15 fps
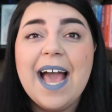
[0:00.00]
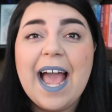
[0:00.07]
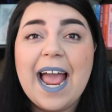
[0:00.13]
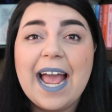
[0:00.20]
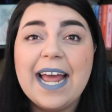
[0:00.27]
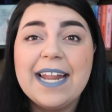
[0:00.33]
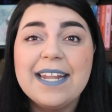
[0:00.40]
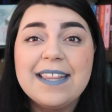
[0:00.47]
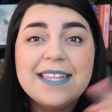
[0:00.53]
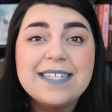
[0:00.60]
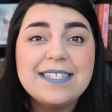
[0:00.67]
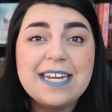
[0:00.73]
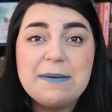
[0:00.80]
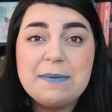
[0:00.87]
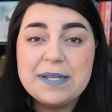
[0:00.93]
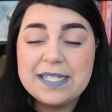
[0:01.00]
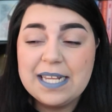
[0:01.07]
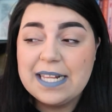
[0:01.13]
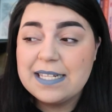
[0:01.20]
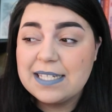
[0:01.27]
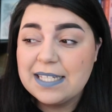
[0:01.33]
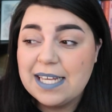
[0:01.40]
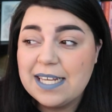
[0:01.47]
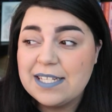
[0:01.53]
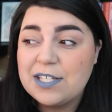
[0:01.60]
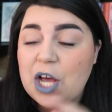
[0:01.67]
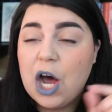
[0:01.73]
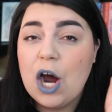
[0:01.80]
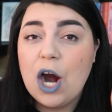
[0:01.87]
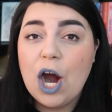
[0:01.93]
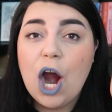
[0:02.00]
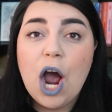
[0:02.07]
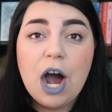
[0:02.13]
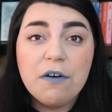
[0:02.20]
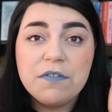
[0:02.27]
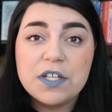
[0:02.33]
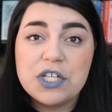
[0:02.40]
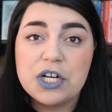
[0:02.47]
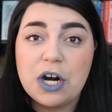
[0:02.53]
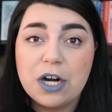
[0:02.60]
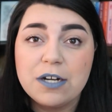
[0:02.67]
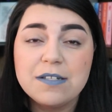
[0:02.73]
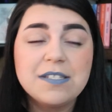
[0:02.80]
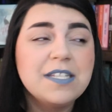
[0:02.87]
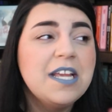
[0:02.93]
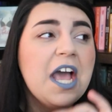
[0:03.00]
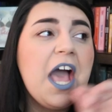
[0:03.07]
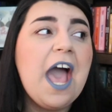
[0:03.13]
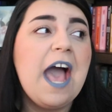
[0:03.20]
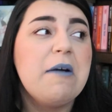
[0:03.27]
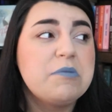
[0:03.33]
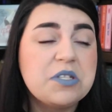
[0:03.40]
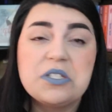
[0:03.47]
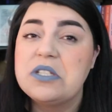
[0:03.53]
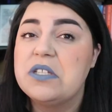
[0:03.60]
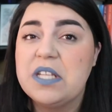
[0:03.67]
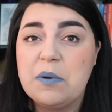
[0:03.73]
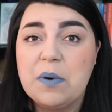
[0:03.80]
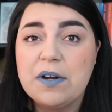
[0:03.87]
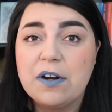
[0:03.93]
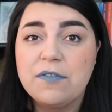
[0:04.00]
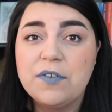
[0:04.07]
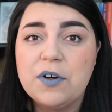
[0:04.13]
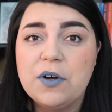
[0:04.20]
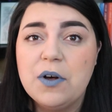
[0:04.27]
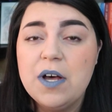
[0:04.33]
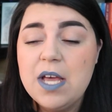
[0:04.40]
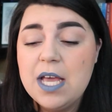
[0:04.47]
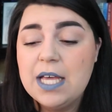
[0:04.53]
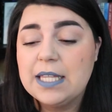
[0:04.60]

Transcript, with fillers: And the steamy scenes in this are off the charts. Absolutely wonderful.